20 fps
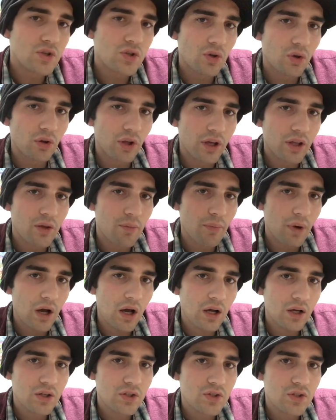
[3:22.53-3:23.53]
So like the
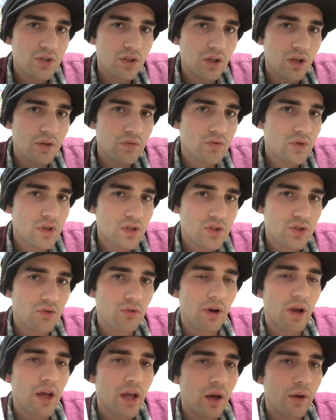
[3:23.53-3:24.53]
box, it's
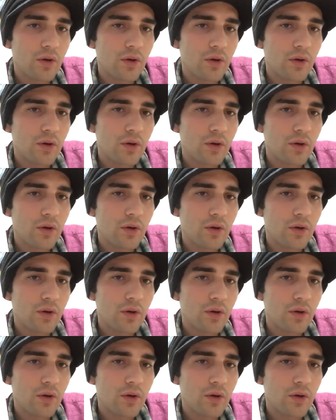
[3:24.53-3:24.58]
great.